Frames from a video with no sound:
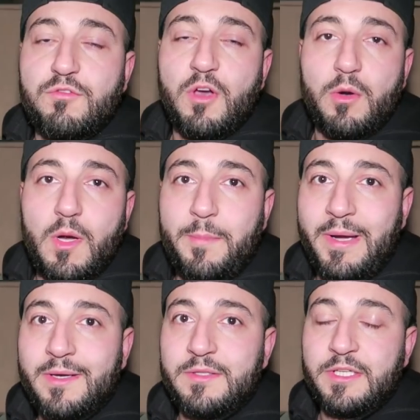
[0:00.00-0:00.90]
So
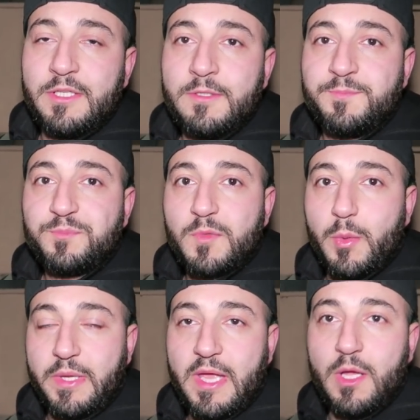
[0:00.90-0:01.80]
apparently,
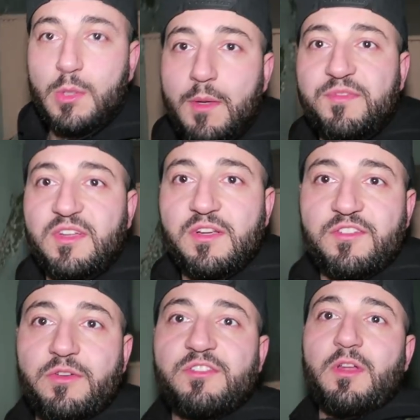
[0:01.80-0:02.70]
we can't go
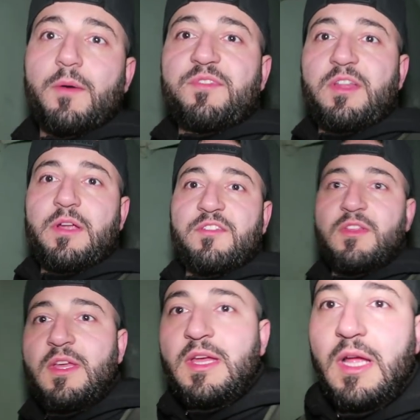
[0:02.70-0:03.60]
upstairs. There isn't
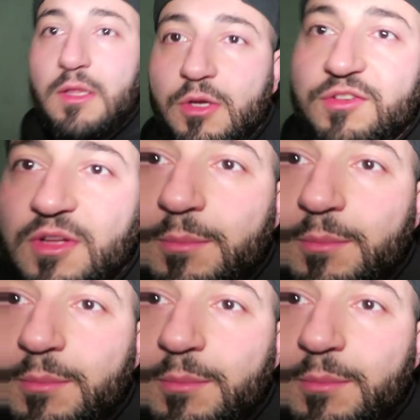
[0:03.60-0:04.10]
upstairs. And look, it's